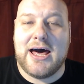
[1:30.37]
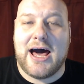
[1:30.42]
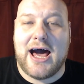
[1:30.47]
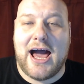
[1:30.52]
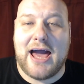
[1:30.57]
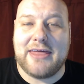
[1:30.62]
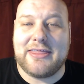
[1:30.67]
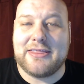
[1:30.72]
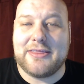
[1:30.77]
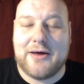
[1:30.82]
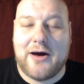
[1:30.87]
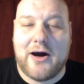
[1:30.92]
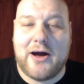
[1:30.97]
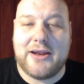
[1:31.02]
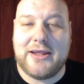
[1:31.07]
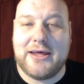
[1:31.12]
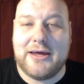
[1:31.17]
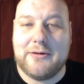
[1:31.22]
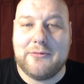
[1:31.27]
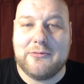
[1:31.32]
I
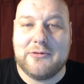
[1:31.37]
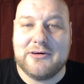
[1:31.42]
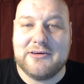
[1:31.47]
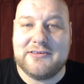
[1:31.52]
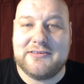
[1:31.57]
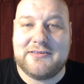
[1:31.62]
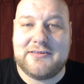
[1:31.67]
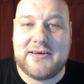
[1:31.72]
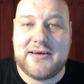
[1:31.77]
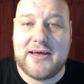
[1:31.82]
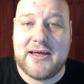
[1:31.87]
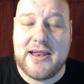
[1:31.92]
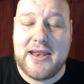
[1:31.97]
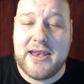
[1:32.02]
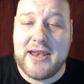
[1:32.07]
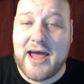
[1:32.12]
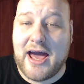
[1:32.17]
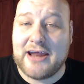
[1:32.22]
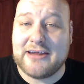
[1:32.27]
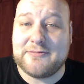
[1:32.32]
thought it was
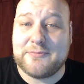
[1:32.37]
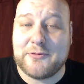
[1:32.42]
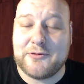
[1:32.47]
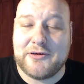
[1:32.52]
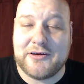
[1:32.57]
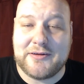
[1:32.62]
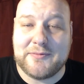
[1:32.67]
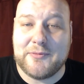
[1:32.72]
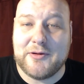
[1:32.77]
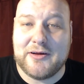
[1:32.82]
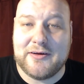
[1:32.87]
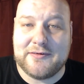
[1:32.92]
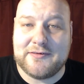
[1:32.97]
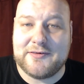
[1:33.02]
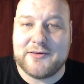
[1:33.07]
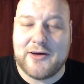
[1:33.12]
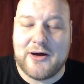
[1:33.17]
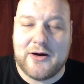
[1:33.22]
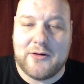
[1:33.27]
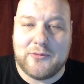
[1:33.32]
not as predictable as
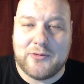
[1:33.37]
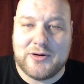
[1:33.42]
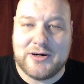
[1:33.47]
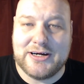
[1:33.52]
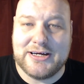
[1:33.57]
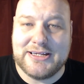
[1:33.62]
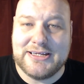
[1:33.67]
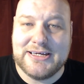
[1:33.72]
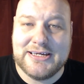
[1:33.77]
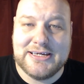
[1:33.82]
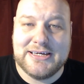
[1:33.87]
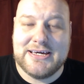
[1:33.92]
Saw 1.